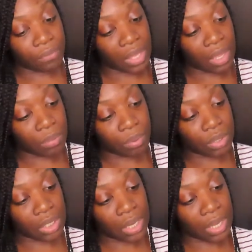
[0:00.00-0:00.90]
They are
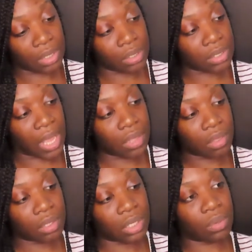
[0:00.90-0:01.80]
pretty nice. I
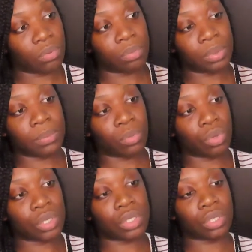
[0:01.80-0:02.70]
thought they would be
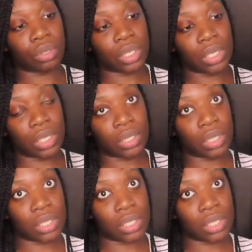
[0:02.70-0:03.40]
more sturdy in